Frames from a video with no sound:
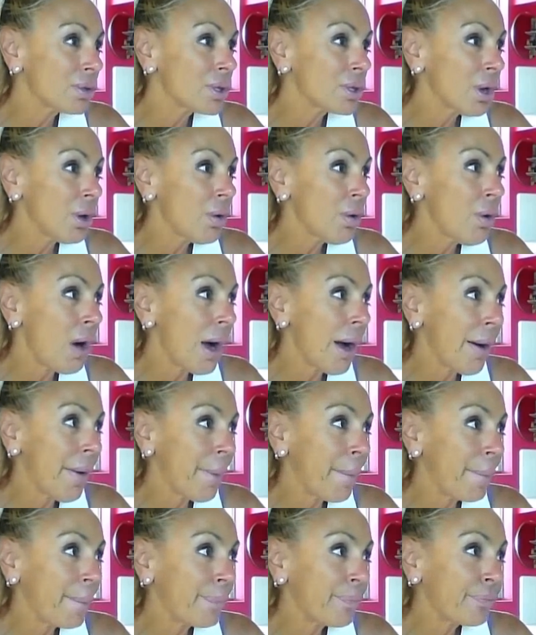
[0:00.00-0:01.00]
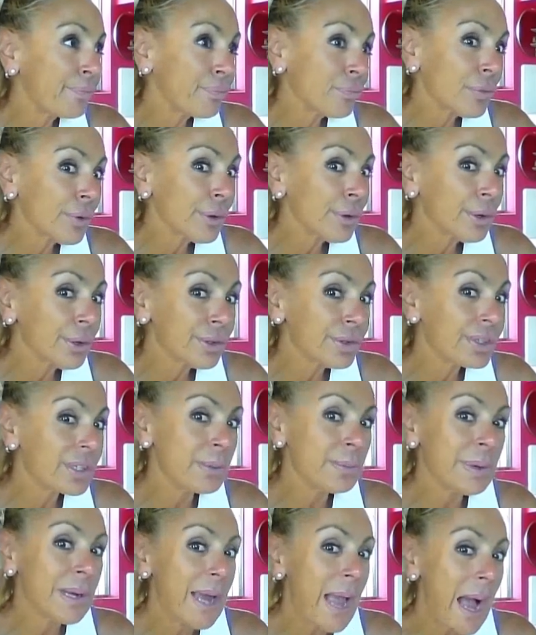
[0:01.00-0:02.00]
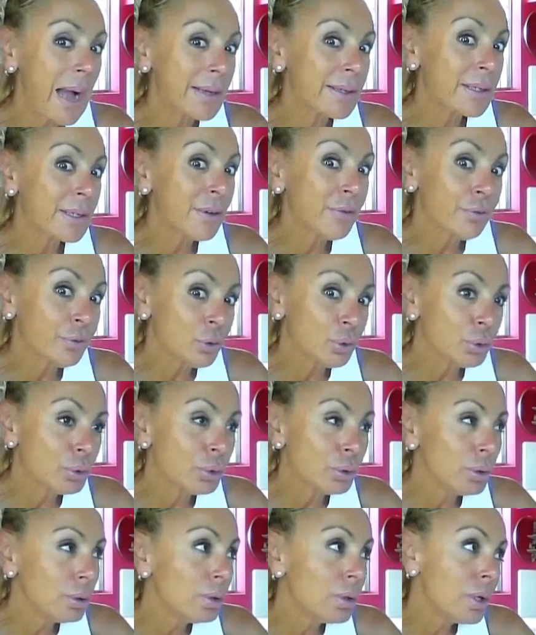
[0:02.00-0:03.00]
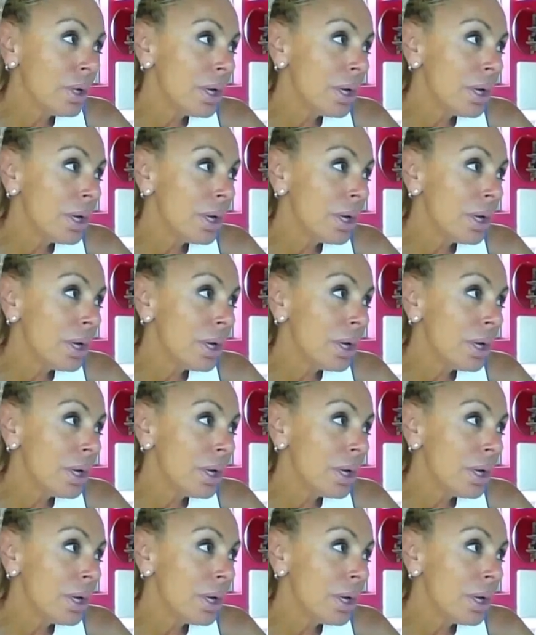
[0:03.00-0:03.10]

So you'll see me acting a fool.